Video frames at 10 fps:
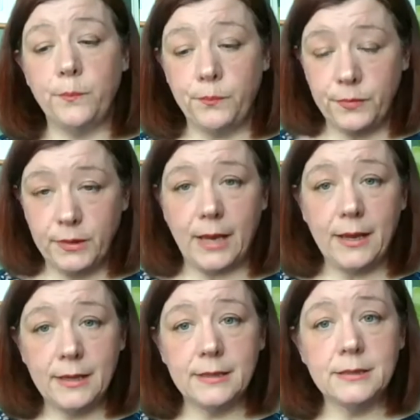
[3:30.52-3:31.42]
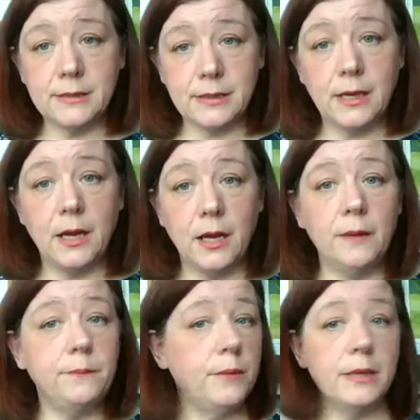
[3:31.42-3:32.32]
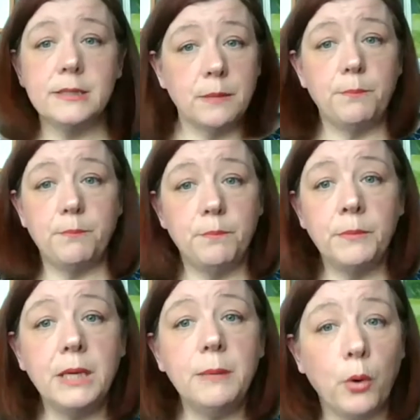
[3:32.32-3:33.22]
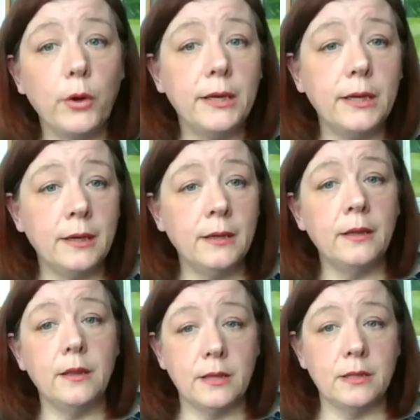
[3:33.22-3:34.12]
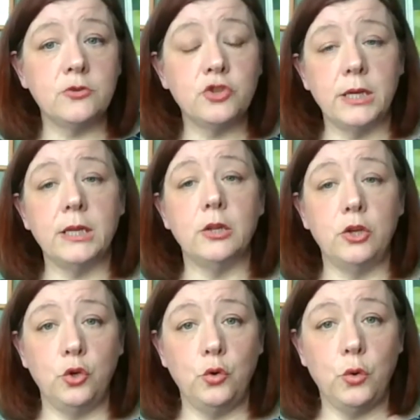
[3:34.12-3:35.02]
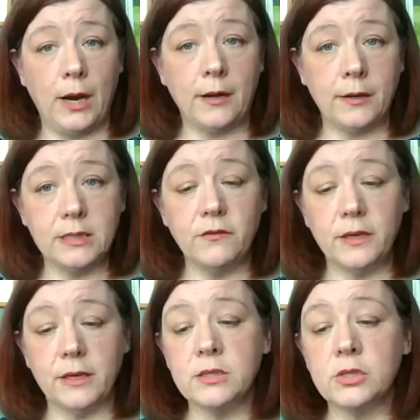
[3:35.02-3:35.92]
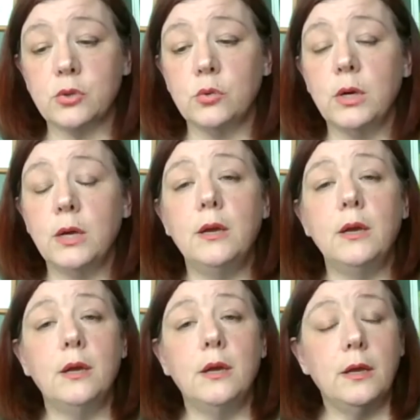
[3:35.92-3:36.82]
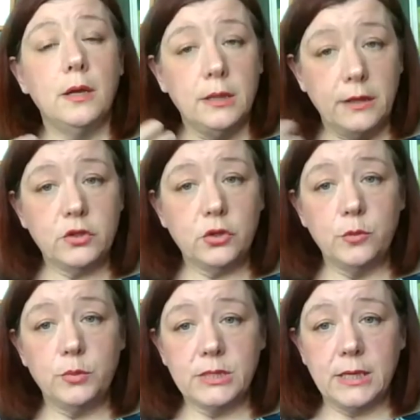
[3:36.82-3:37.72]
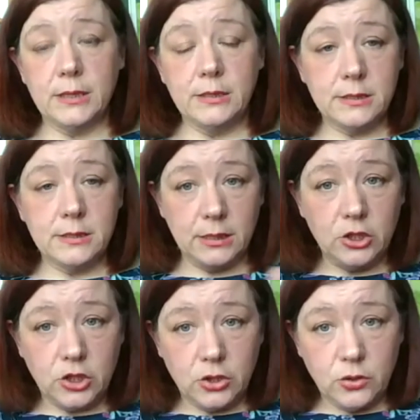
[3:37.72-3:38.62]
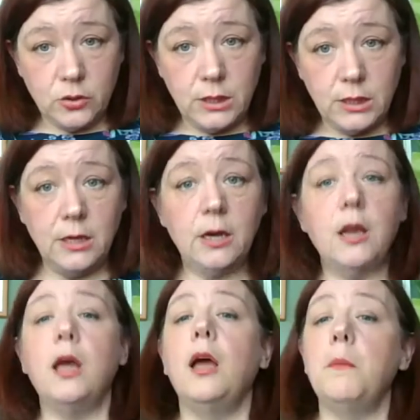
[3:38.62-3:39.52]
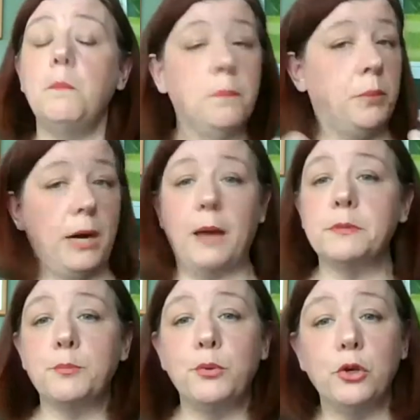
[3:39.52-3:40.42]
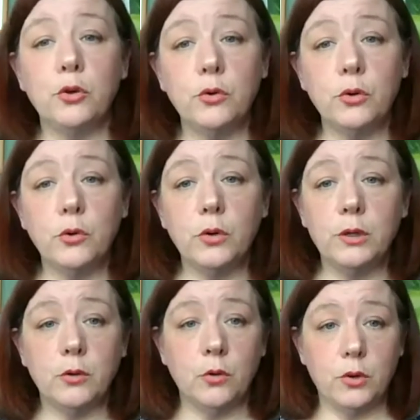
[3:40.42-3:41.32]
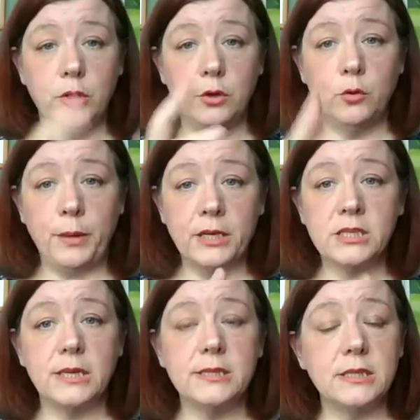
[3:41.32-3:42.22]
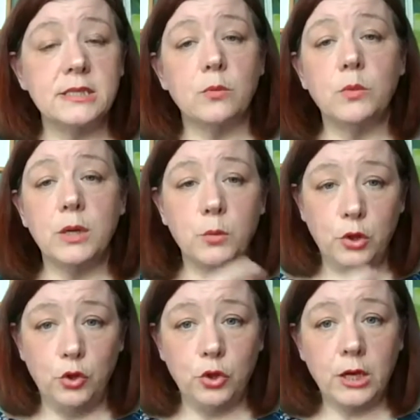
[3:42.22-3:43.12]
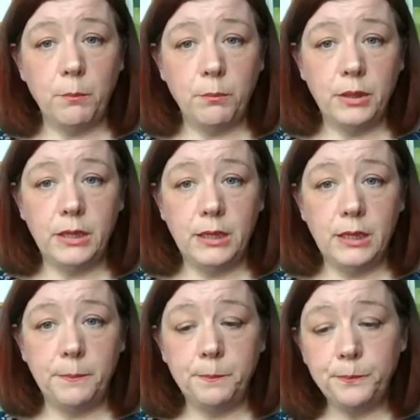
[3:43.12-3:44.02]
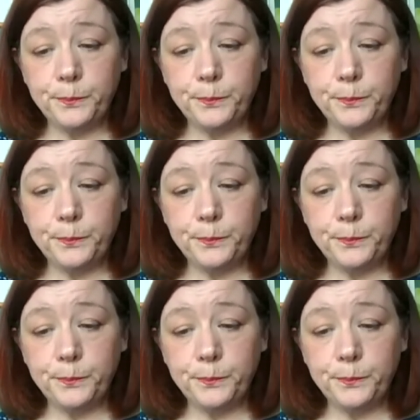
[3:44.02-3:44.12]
that is it's a key point in the training that you are delivering. So leave Tony Busan's signature on there, perhaps put your own on, or personalize it in some way with your company name.